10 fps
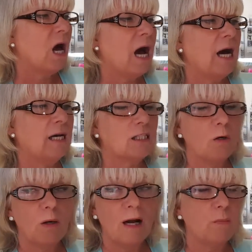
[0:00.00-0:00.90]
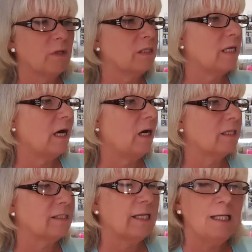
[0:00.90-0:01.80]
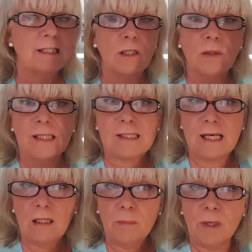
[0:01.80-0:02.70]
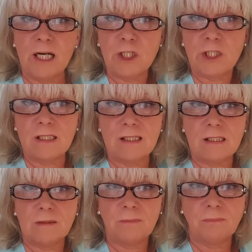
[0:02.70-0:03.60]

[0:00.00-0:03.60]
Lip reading: I start out with seasonal and celebrations.